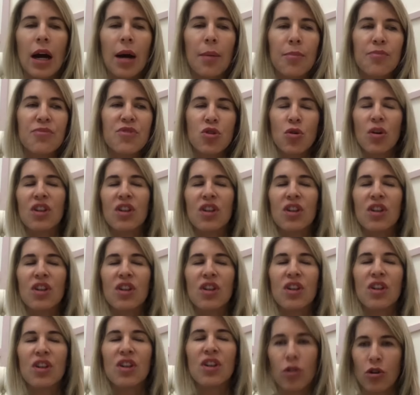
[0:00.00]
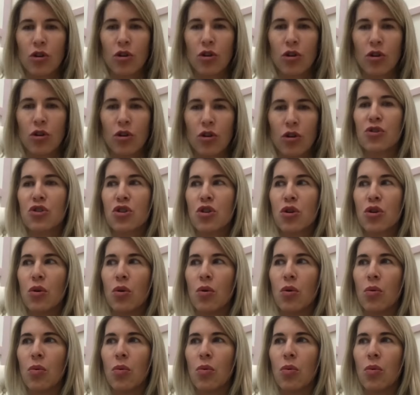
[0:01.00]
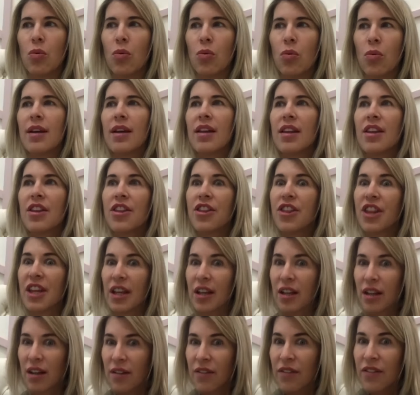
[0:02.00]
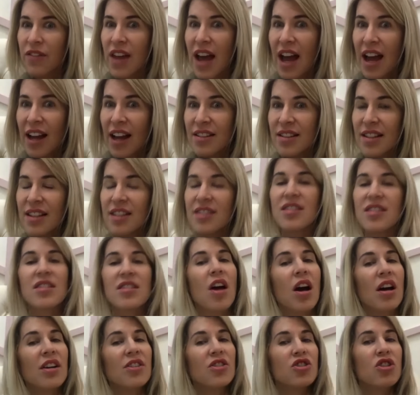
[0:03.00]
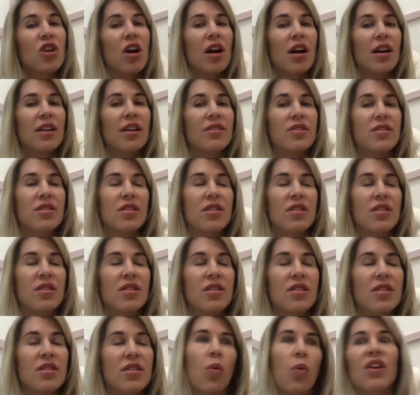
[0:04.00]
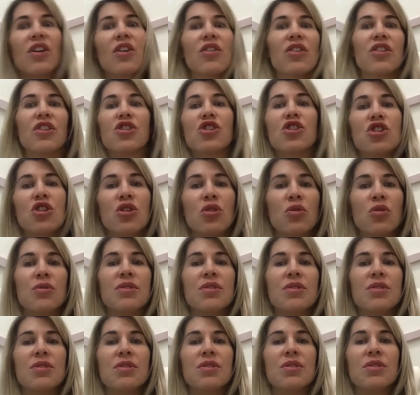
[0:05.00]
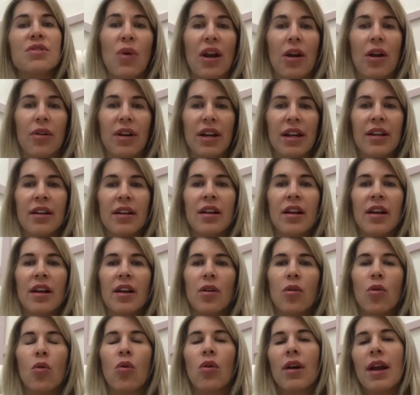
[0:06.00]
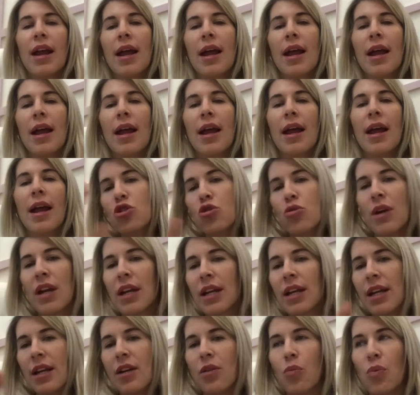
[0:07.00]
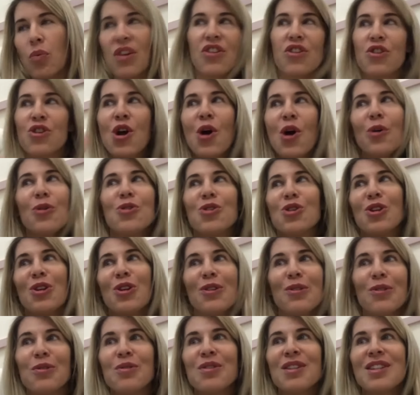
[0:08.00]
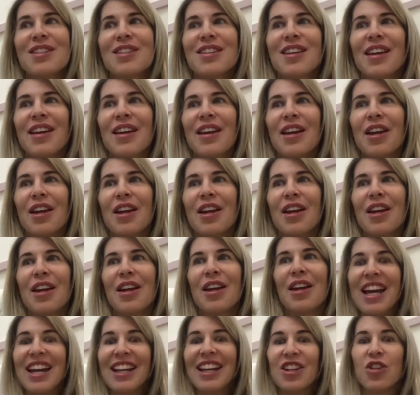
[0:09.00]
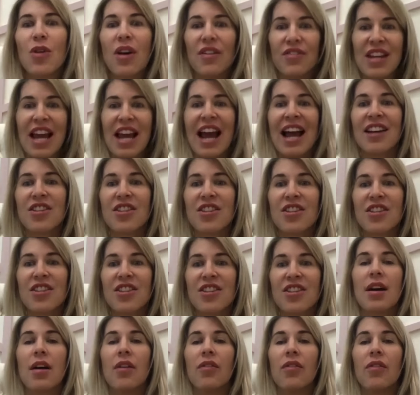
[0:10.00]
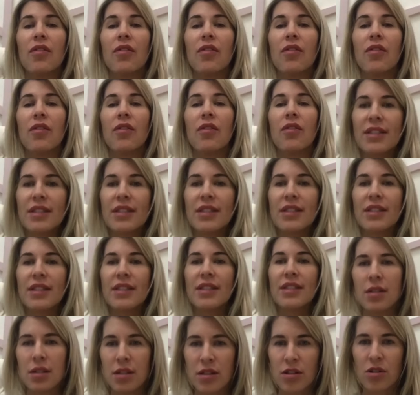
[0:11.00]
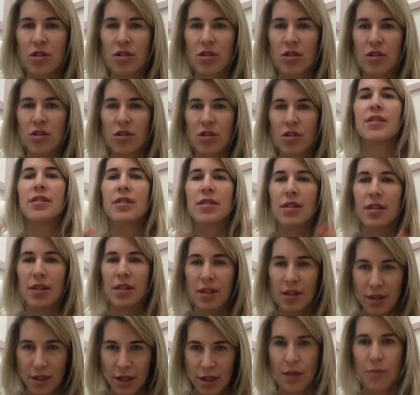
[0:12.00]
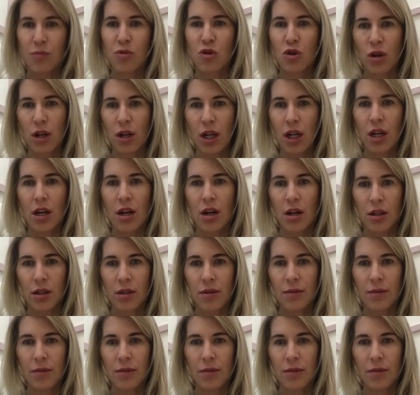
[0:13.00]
So I try to encourage people to think of that. It's not just what are the shoes that I'm wearing, or am I training with no shoes? But then you have to ask yourself, what is the surface that I'm training on?